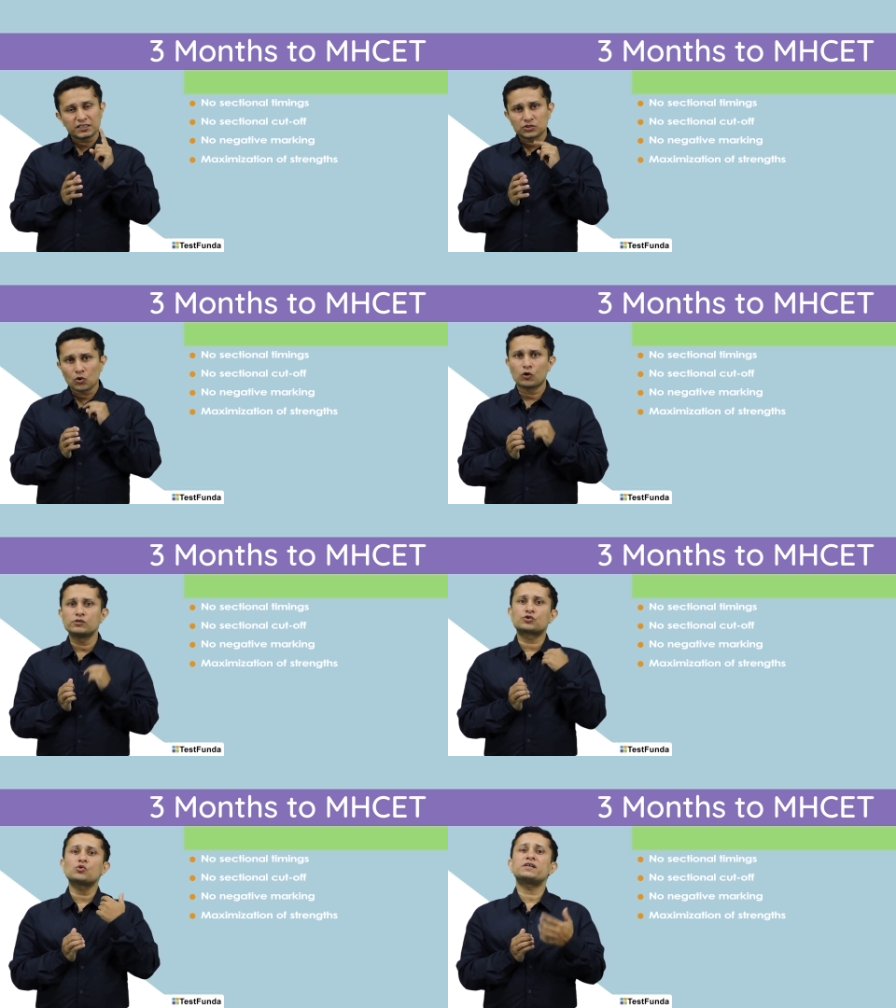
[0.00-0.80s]
is
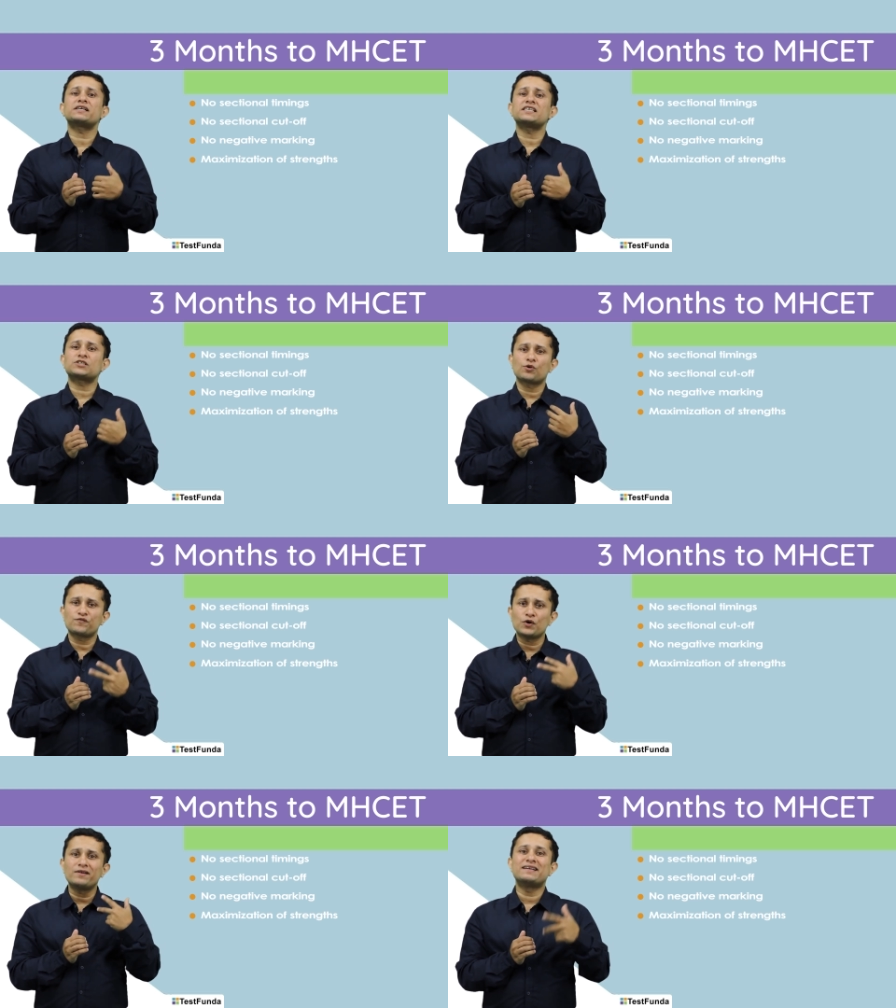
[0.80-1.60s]
also a test
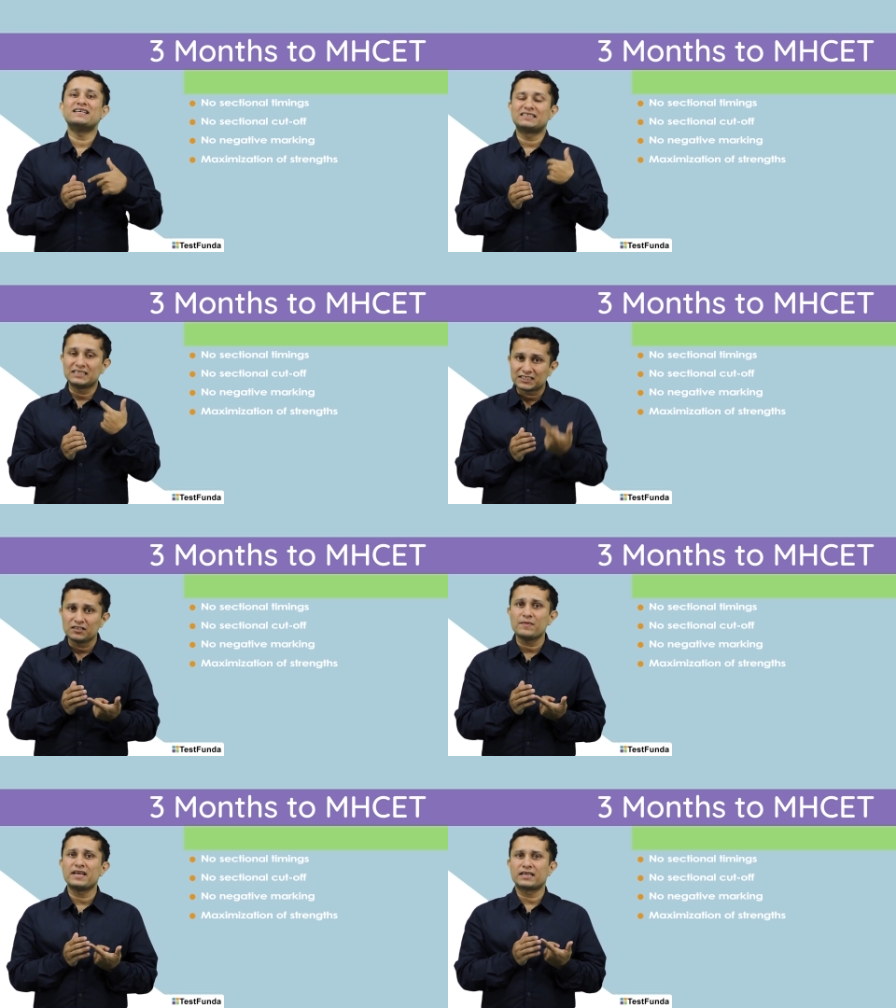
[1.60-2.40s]
of your
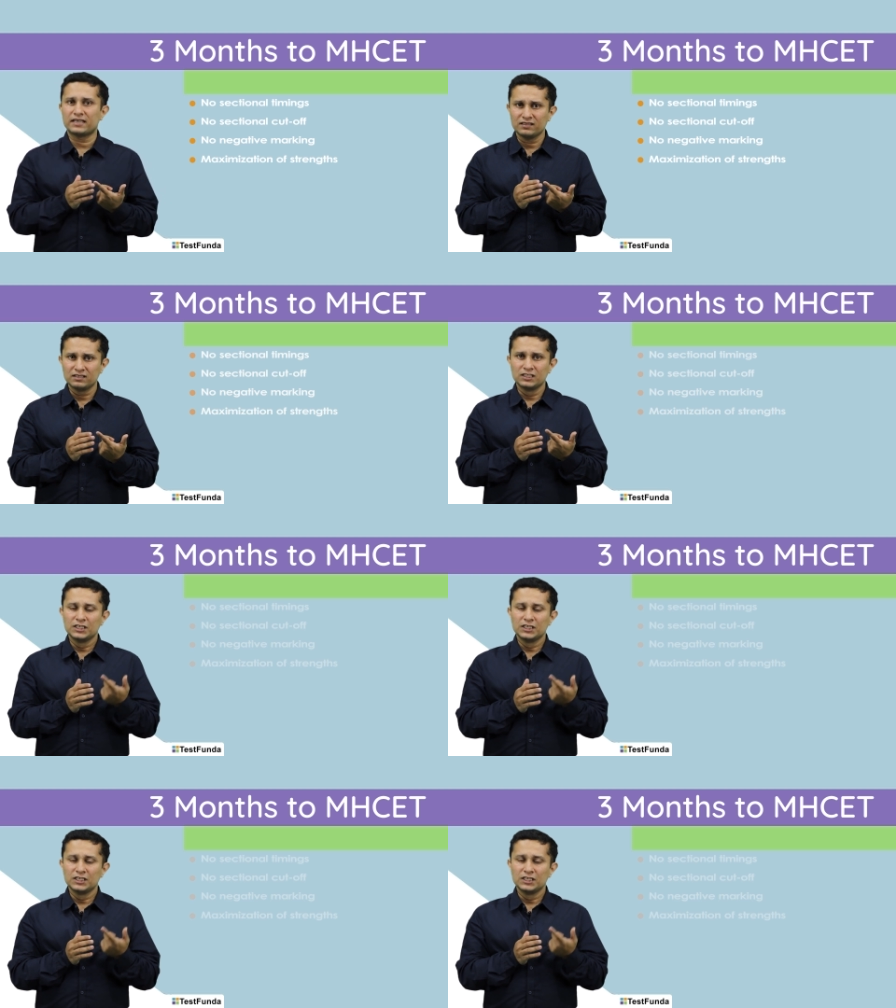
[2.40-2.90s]
decision making,